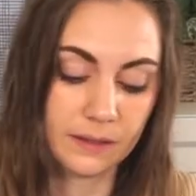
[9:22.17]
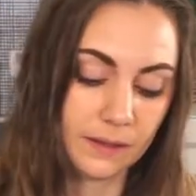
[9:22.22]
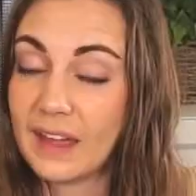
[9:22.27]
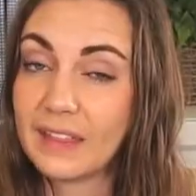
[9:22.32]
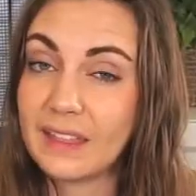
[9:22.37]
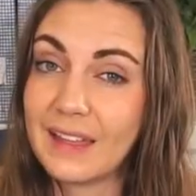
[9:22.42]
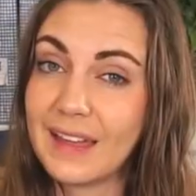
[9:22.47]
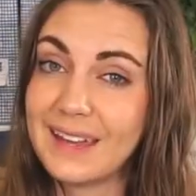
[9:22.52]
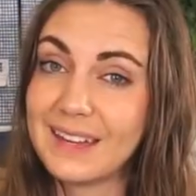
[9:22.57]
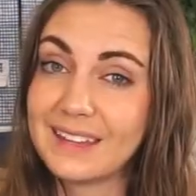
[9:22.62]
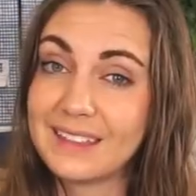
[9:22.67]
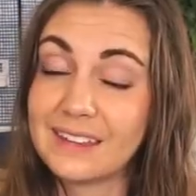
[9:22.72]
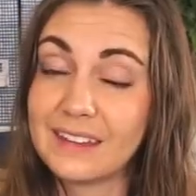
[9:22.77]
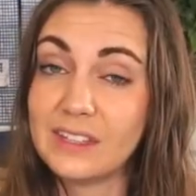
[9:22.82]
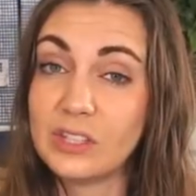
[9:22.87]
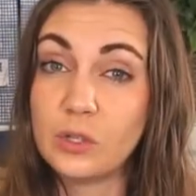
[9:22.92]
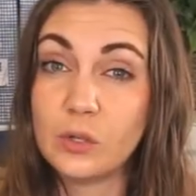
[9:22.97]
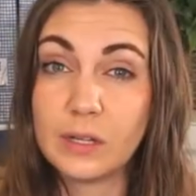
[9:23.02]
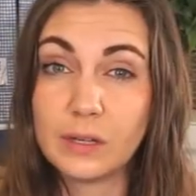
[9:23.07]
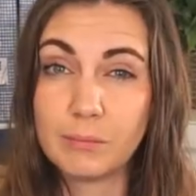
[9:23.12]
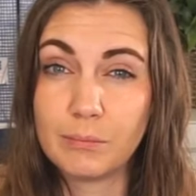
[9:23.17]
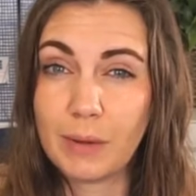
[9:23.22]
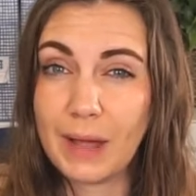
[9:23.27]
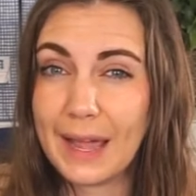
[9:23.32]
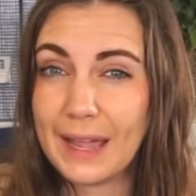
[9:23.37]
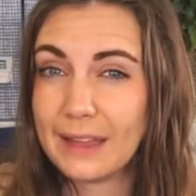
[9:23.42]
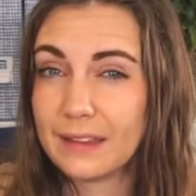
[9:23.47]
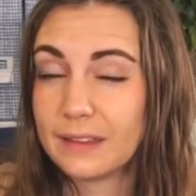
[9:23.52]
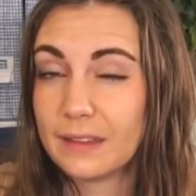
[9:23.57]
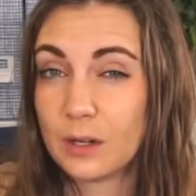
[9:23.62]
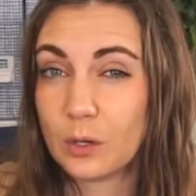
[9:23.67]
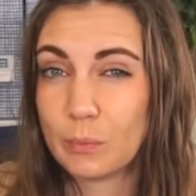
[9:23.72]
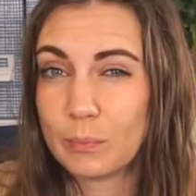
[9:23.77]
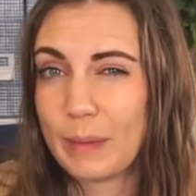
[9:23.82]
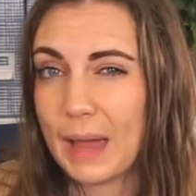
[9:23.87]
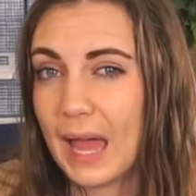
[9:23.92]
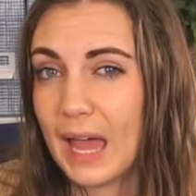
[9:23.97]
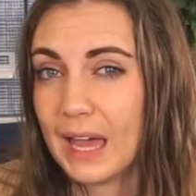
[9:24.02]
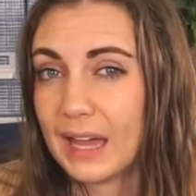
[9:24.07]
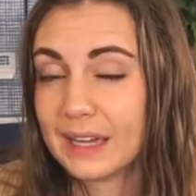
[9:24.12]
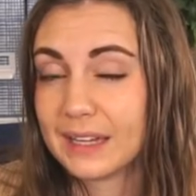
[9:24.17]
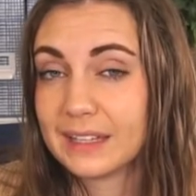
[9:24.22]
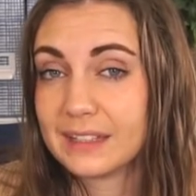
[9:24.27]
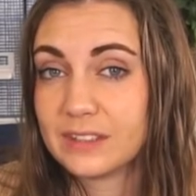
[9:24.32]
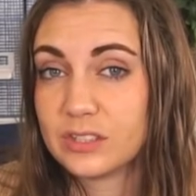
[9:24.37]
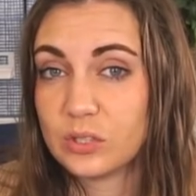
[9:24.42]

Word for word: I like that you can buy a little bag